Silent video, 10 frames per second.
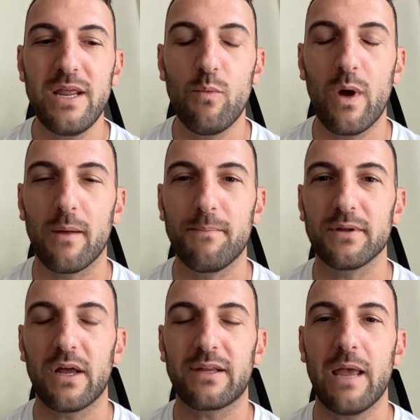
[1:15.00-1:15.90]
Um, but they have
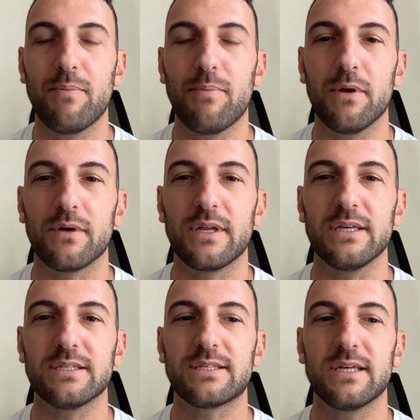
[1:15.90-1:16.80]
pretty well built out
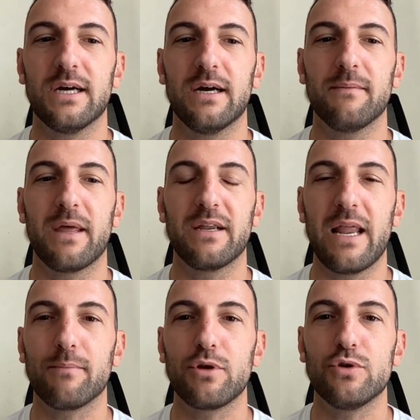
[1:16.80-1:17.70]
capabilities
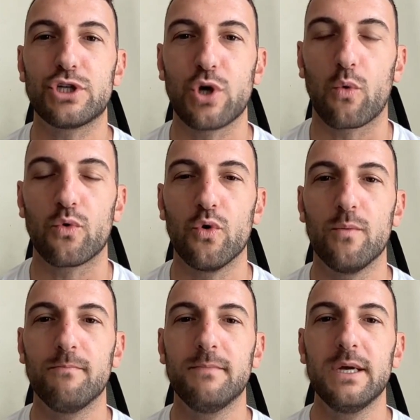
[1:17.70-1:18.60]
uh, that enable you to
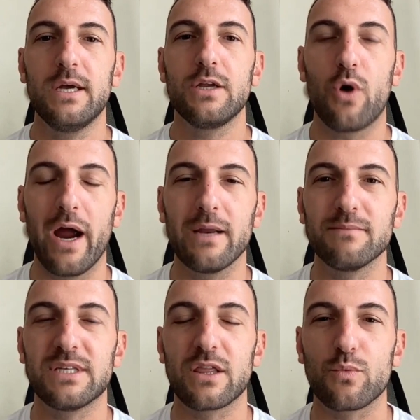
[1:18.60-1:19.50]
showroom
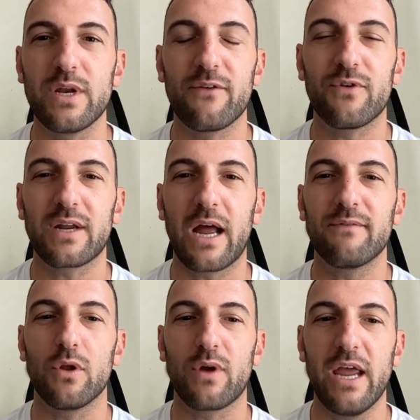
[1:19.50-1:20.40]
your items in three
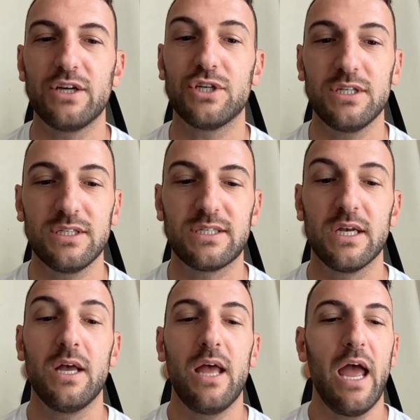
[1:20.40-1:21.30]
different kind of
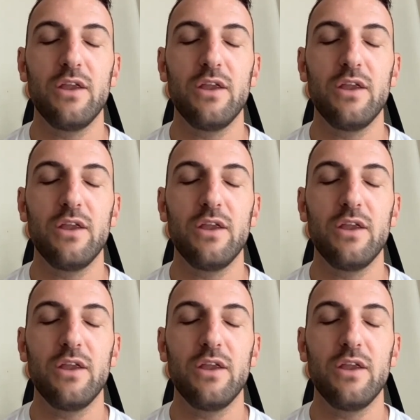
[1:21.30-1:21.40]
locations.